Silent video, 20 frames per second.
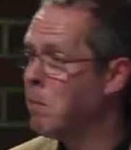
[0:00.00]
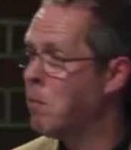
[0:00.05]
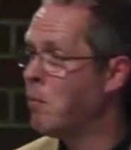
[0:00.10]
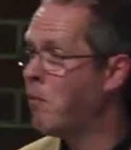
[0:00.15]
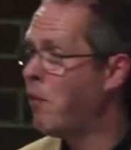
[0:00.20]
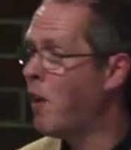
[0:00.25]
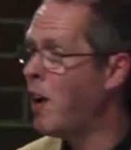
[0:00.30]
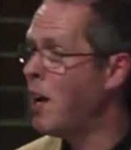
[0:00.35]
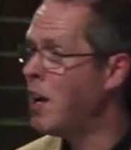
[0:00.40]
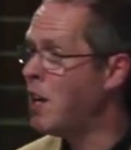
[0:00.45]

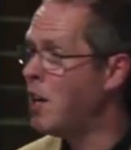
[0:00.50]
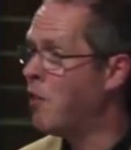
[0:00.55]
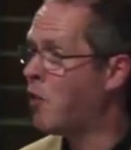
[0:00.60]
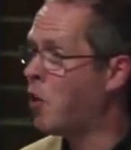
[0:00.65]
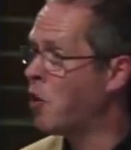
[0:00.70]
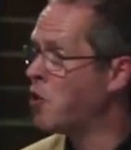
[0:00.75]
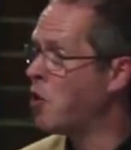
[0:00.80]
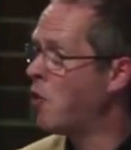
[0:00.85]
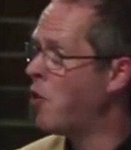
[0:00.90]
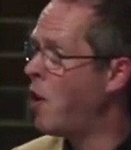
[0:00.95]
fine, you've
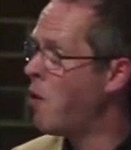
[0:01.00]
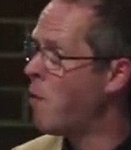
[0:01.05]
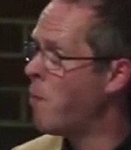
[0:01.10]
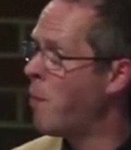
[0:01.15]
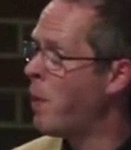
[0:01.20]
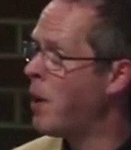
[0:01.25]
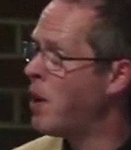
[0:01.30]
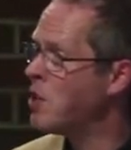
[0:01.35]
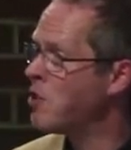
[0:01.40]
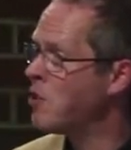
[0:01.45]
got your own
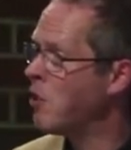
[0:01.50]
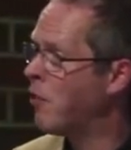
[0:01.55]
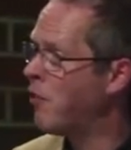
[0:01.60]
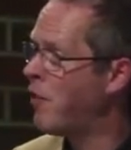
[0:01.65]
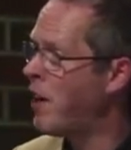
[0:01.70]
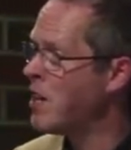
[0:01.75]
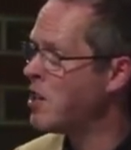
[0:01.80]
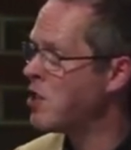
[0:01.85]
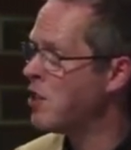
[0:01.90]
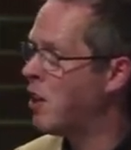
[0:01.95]
personal
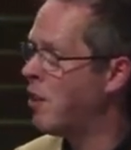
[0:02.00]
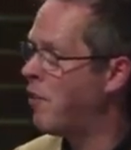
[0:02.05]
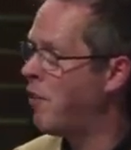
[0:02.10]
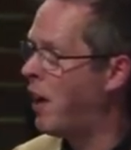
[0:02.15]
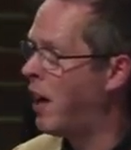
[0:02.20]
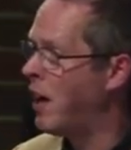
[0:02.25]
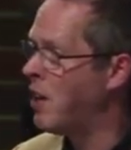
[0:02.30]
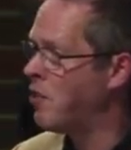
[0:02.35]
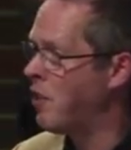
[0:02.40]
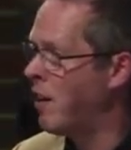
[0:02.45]
fashion
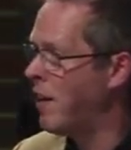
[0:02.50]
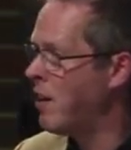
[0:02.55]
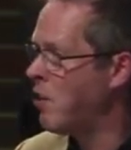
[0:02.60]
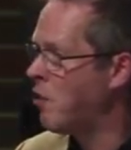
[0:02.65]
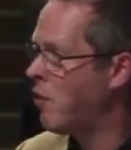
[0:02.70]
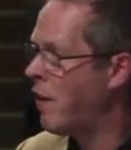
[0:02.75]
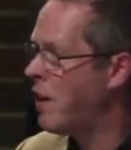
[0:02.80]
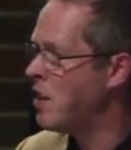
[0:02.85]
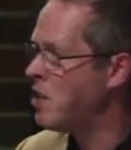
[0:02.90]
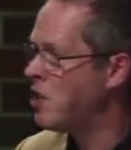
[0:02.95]
advisor and
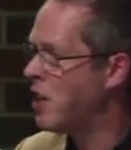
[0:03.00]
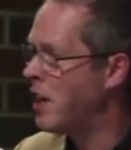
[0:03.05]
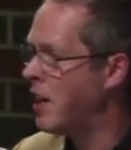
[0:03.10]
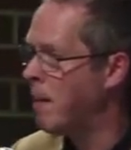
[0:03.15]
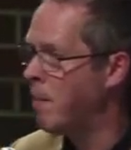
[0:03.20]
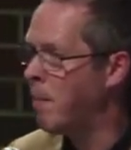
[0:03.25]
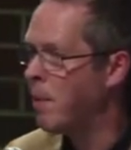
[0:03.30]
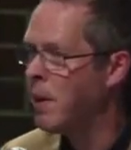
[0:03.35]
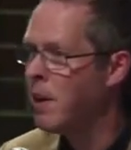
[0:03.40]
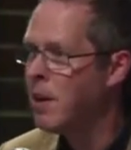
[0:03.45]
it's very
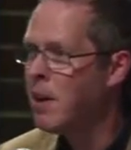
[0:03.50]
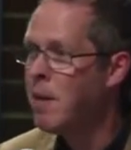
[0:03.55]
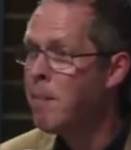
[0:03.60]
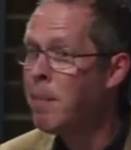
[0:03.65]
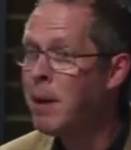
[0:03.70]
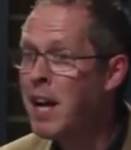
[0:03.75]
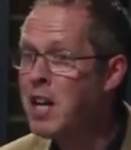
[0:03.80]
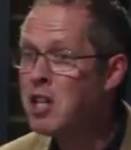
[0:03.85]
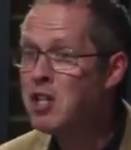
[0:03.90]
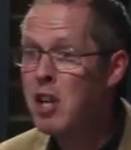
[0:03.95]
cheap.
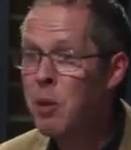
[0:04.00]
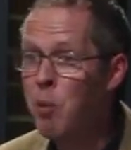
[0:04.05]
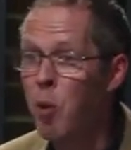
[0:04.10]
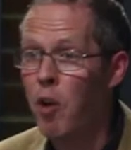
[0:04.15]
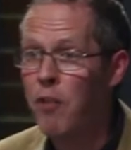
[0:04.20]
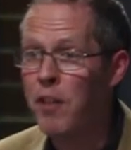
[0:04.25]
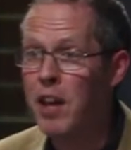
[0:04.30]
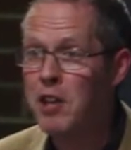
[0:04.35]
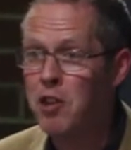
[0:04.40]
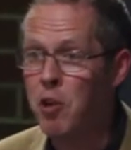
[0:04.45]
But actually,
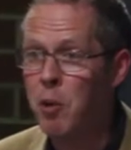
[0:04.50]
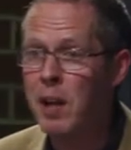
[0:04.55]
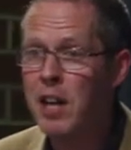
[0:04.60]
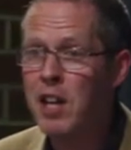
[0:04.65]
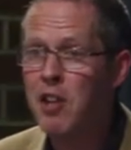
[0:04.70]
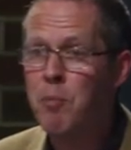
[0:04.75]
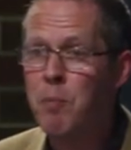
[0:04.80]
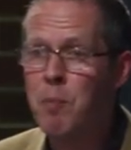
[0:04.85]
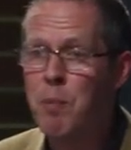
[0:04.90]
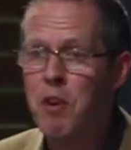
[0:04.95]
what they're
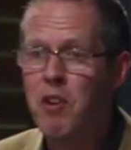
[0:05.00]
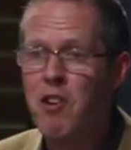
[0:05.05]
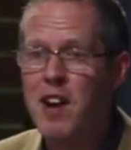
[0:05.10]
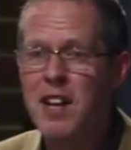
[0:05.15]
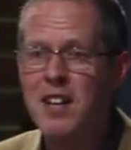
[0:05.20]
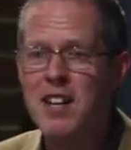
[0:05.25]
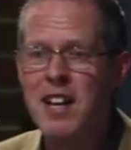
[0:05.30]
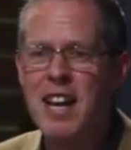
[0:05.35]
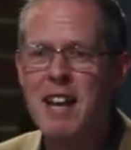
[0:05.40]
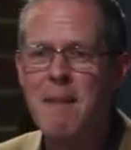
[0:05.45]
doing is
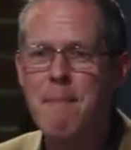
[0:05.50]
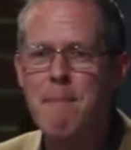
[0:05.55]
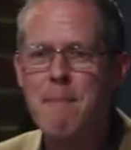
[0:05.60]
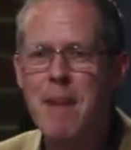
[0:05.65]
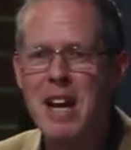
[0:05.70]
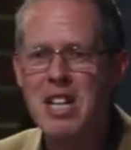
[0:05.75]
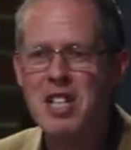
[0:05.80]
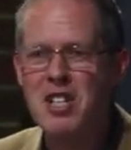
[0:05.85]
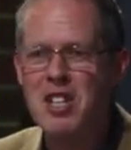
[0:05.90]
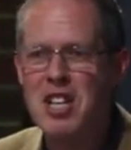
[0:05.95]
creating an
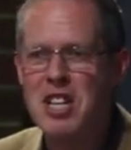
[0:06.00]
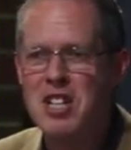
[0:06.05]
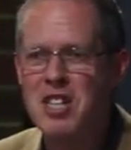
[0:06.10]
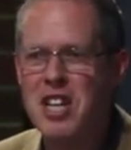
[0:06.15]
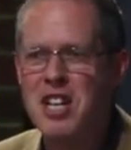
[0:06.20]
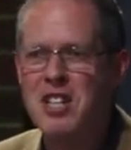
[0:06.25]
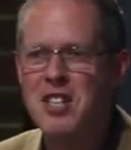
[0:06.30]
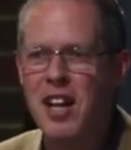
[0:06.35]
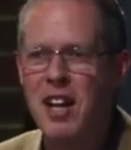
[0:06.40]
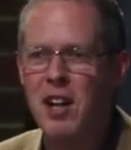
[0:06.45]
immensely
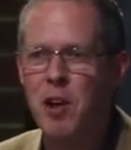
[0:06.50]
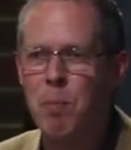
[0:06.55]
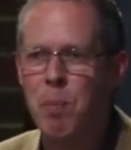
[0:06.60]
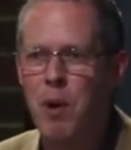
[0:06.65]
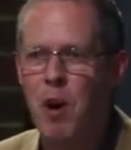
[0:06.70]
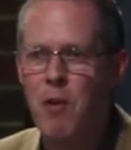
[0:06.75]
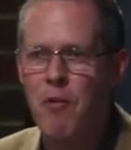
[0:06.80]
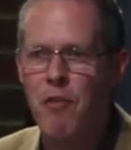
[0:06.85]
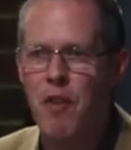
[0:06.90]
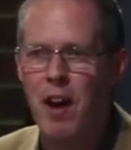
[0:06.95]
detailed
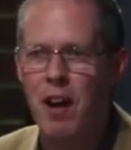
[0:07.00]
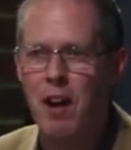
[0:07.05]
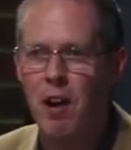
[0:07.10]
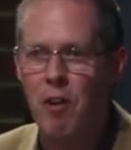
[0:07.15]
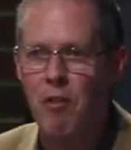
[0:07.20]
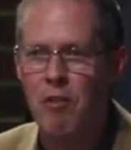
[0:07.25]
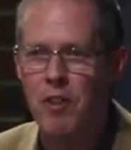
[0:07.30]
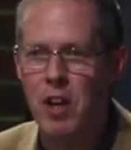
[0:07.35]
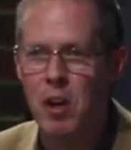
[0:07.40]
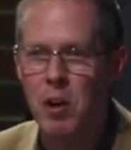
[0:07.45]
profile
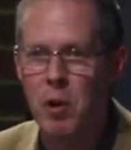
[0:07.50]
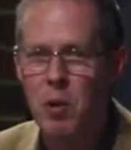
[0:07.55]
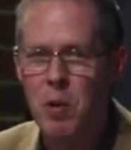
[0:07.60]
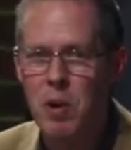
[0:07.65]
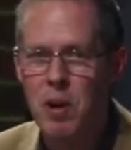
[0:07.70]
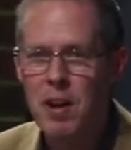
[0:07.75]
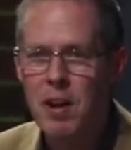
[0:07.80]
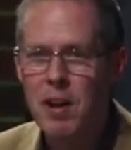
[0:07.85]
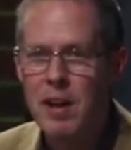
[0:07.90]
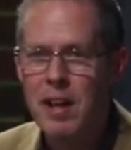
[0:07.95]
of
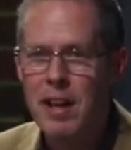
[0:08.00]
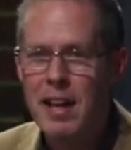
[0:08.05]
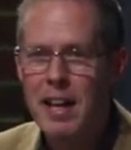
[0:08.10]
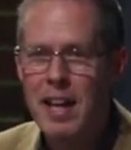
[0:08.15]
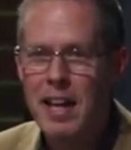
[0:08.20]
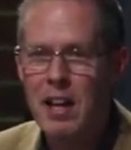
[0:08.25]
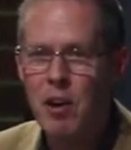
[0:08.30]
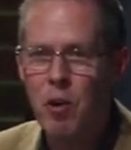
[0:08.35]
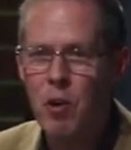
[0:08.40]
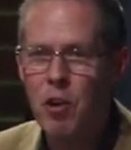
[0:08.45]
you
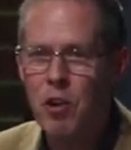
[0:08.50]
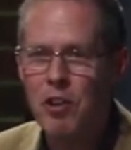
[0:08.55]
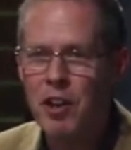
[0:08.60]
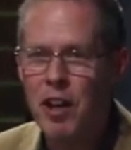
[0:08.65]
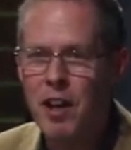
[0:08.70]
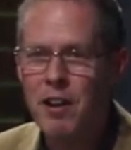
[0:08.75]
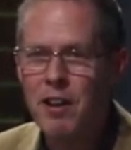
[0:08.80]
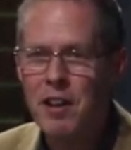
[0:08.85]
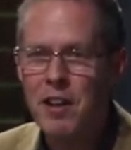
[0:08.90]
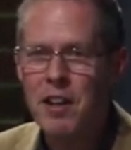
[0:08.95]
in
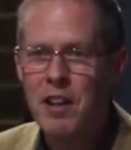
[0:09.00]
order